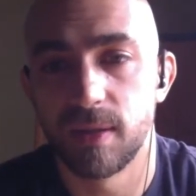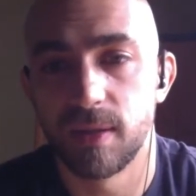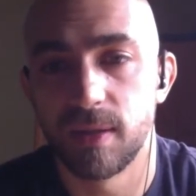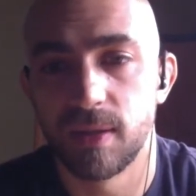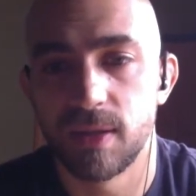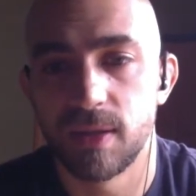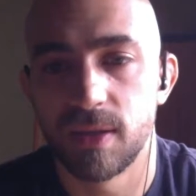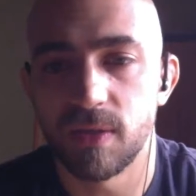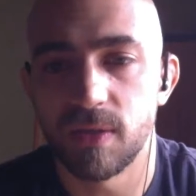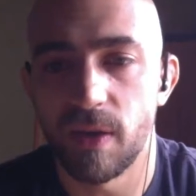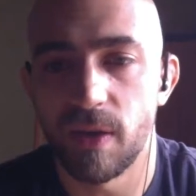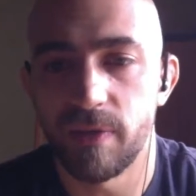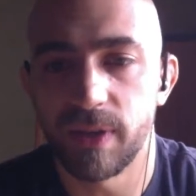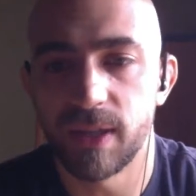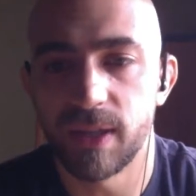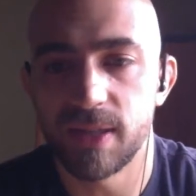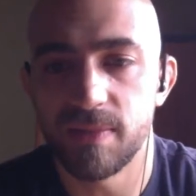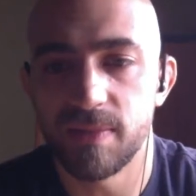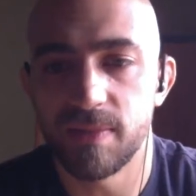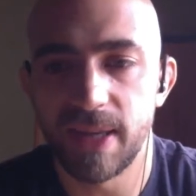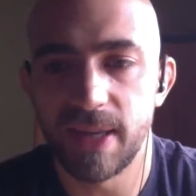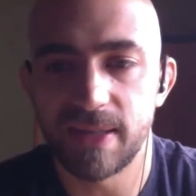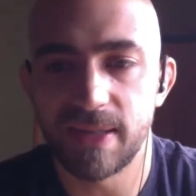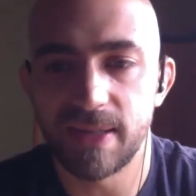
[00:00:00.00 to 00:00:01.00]
So I think it's
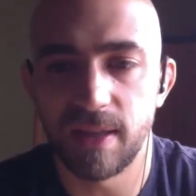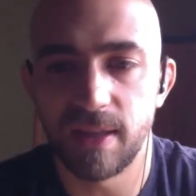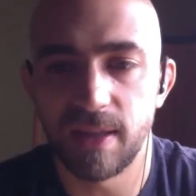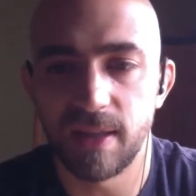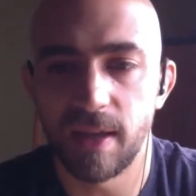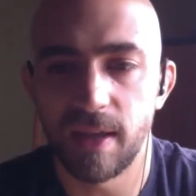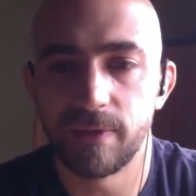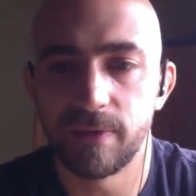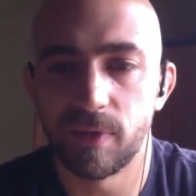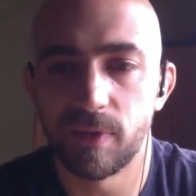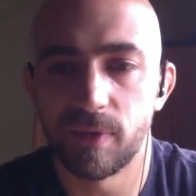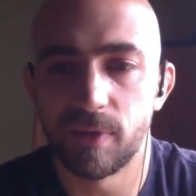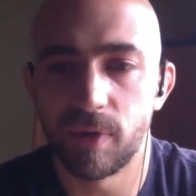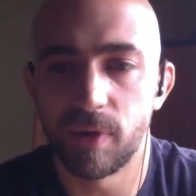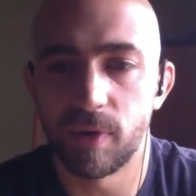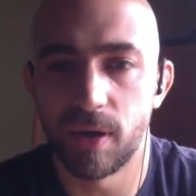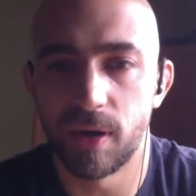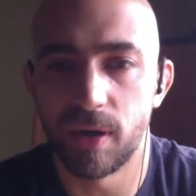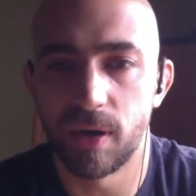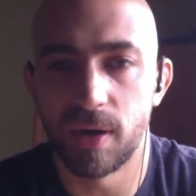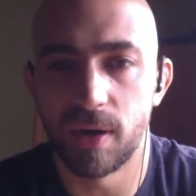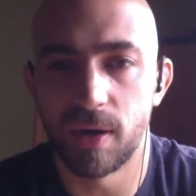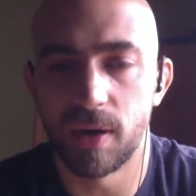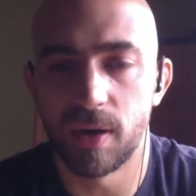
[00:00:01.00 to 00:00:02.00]
best left for
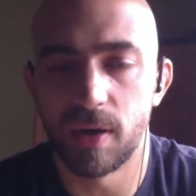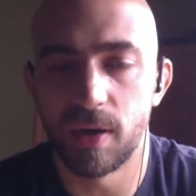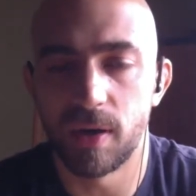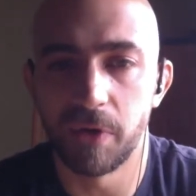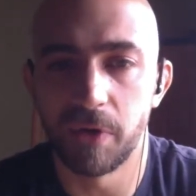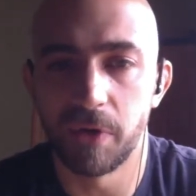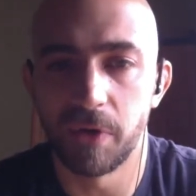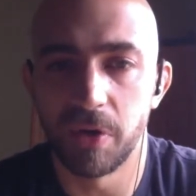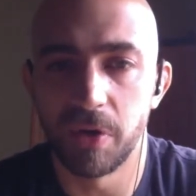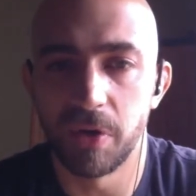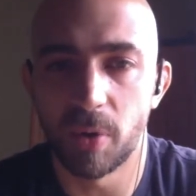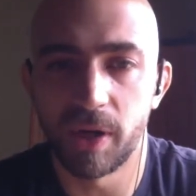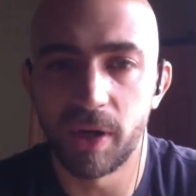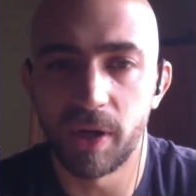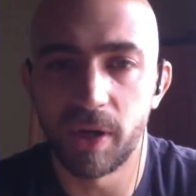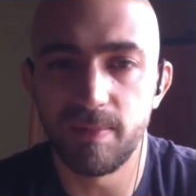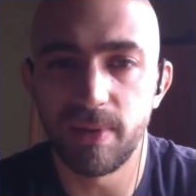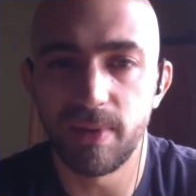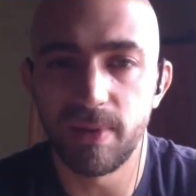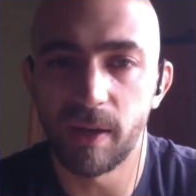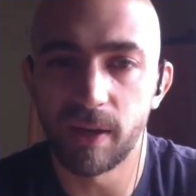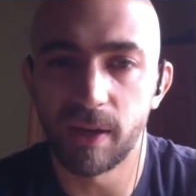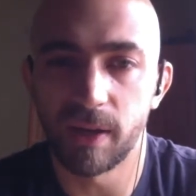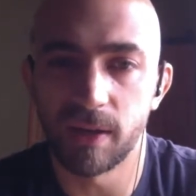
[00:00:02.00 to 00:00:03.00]
a third-party
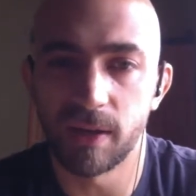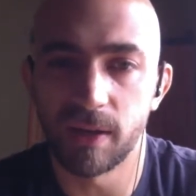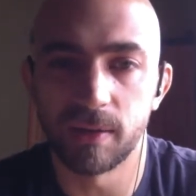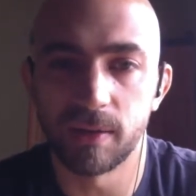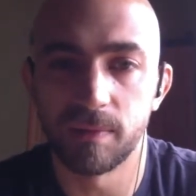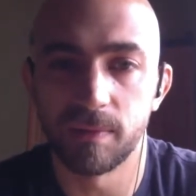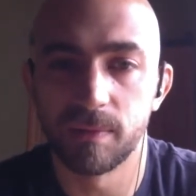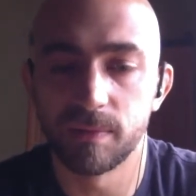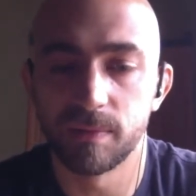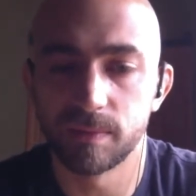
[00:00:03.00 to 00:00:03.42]
plugin.